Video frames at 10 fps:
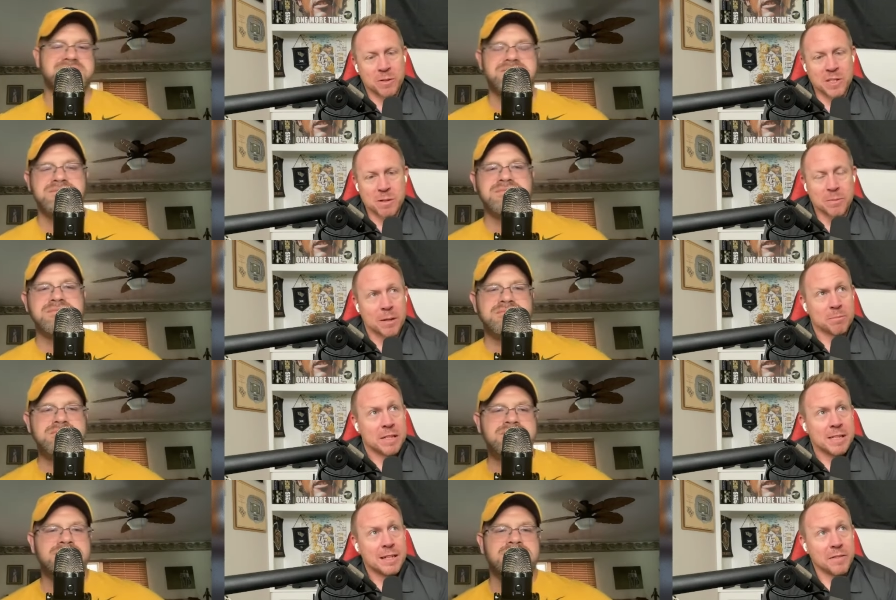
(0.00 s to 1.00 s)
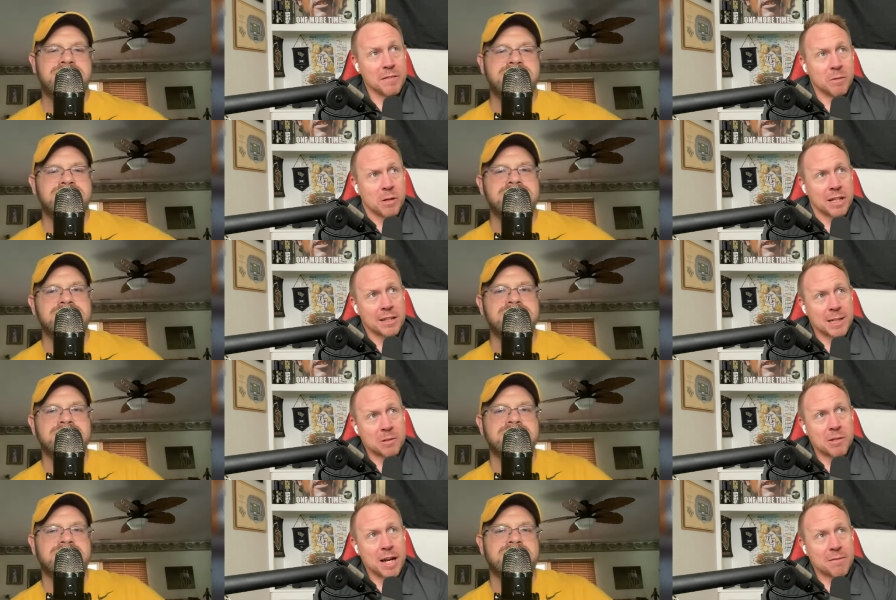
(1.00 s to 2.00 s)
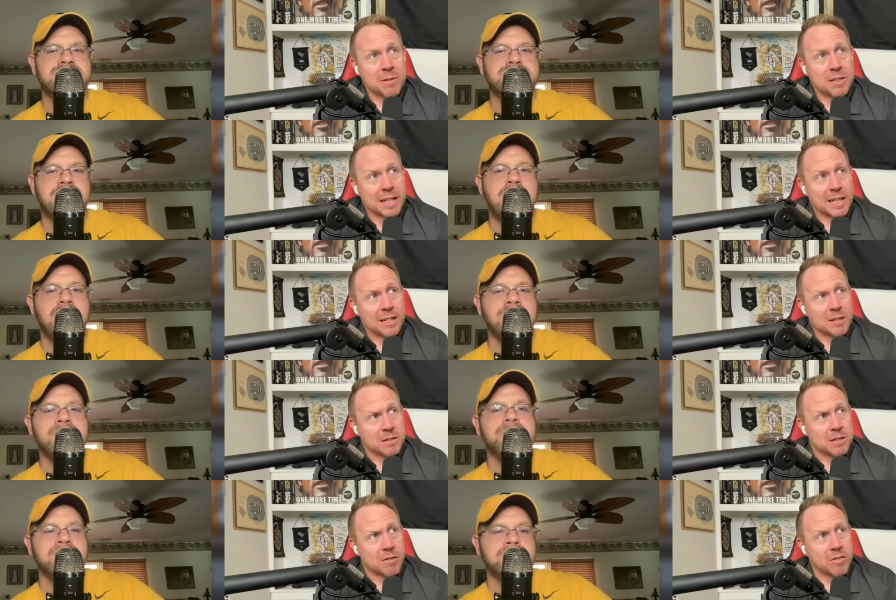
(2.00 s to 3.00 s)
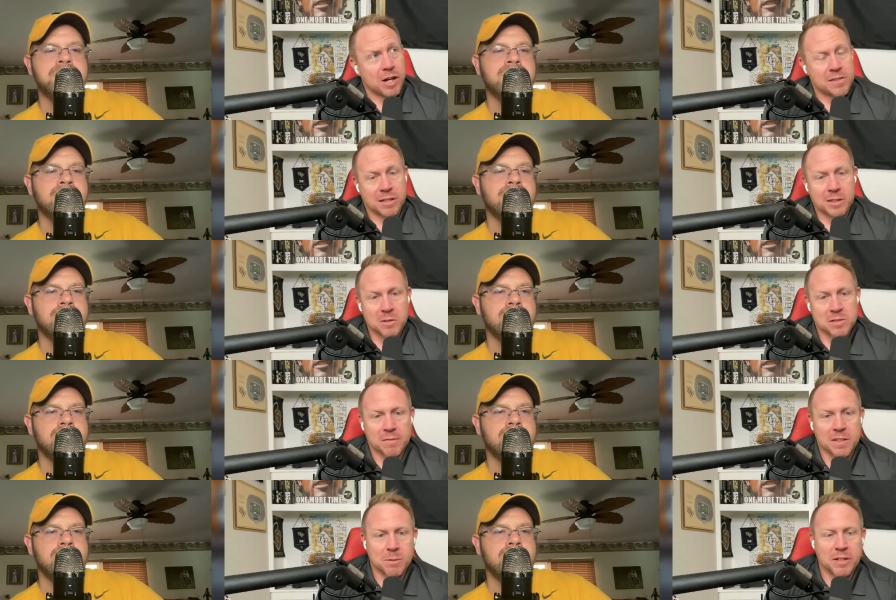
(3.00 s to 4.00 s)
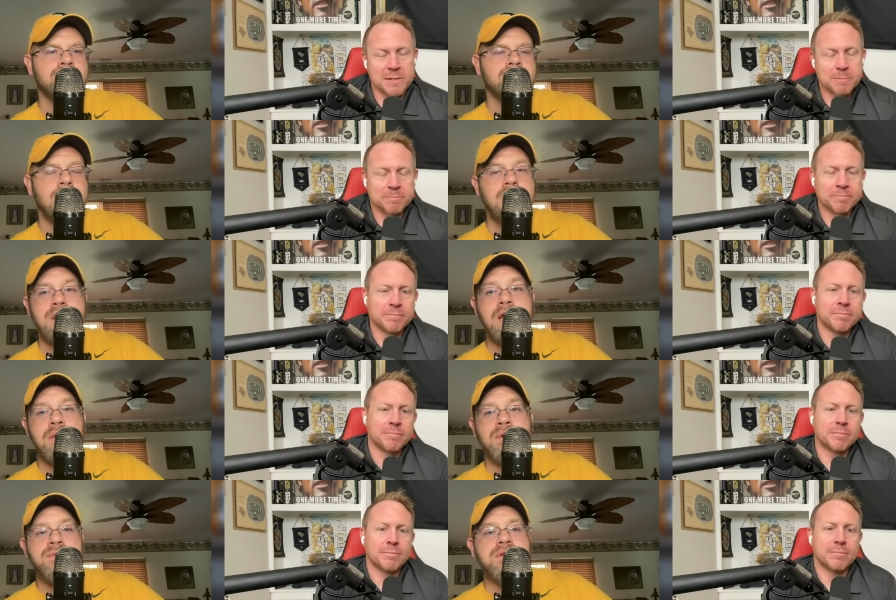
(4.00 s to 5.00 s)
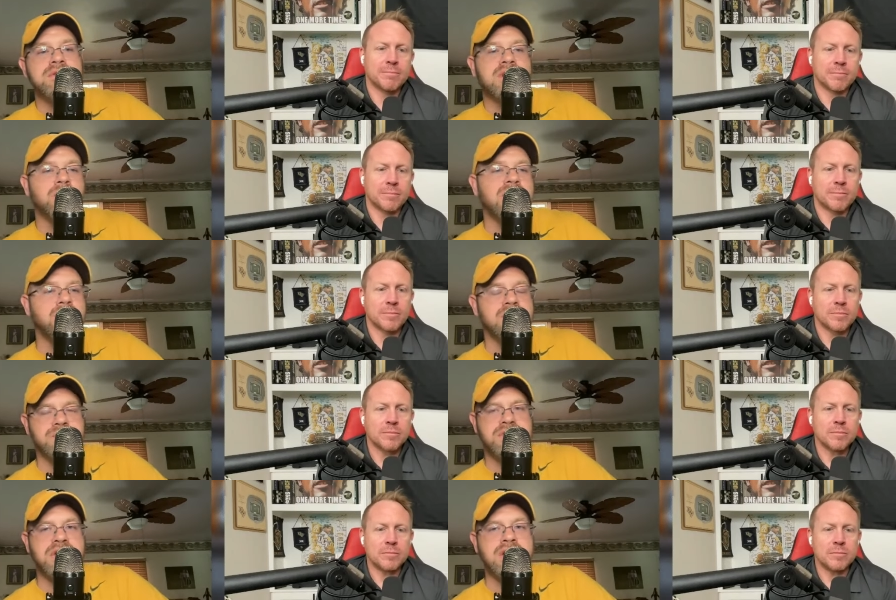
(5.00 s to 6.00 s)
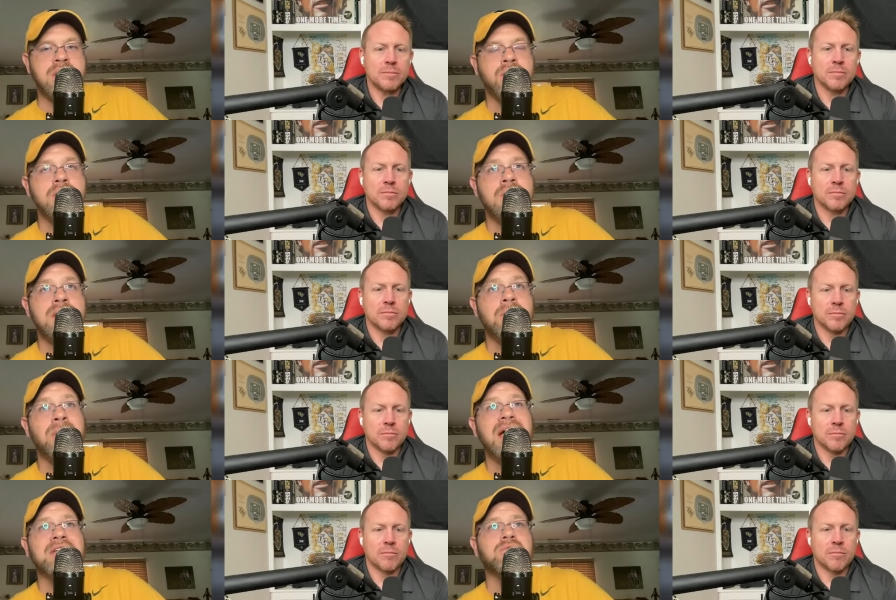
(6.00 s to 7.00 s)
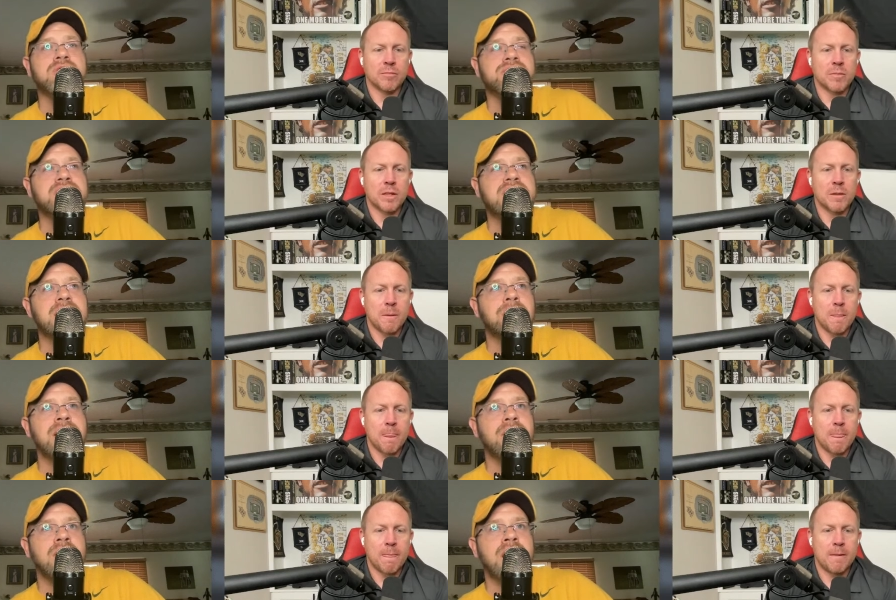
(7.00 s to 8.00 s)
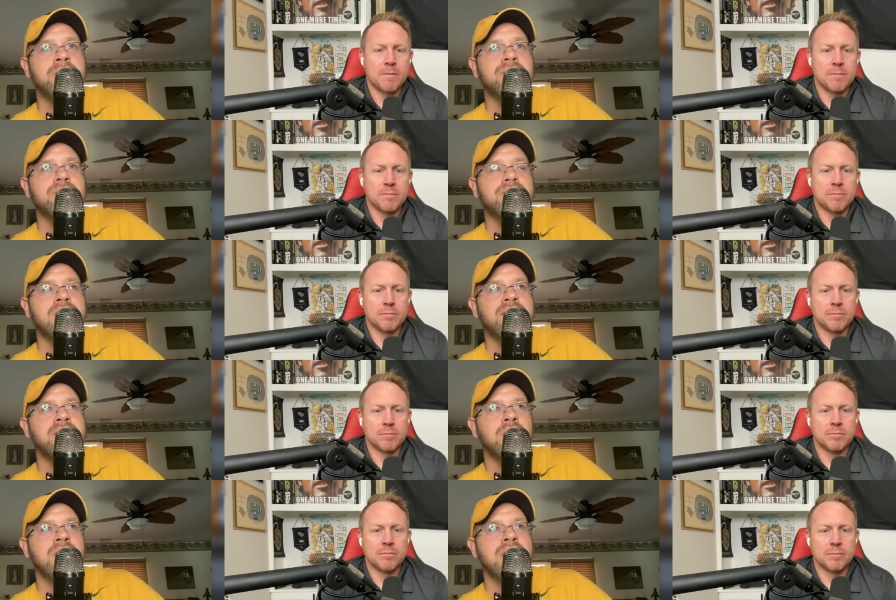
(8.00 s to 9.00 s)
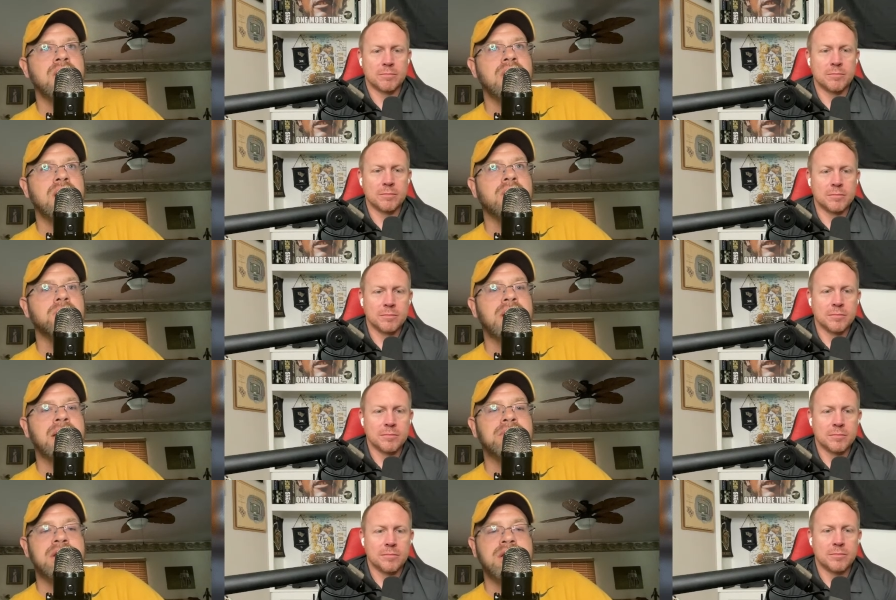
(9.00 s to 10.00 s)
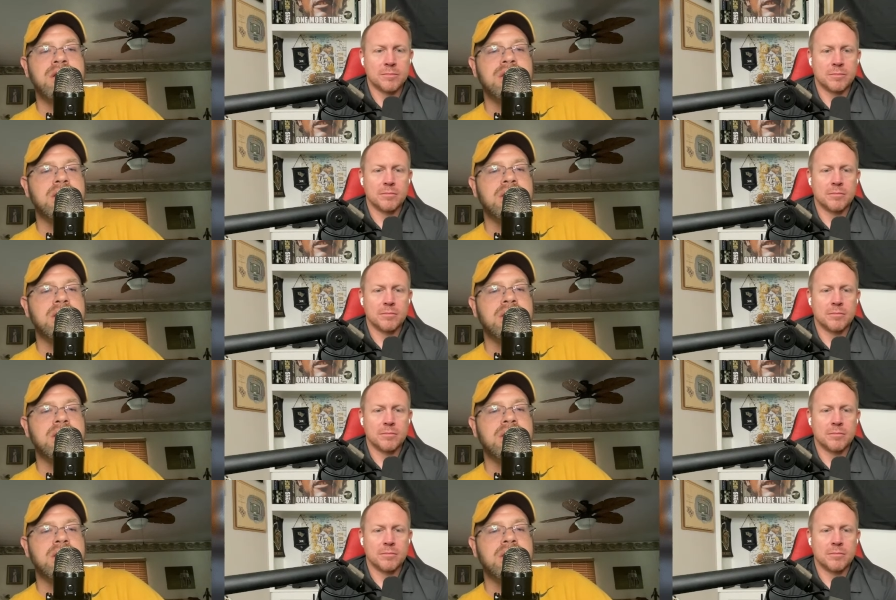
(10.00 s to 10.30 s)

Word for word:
Speaker 1: But I'm, I'm, I'll definitely want to connect with you after and kind of get yeah. your, your thoughts on the U C F experience.
Speaker 2: Yeah, and we feel the same way in West Virginia. You know, in the past, West Virginia had a bad rap for having a rowdy crowd, but I'm telling you,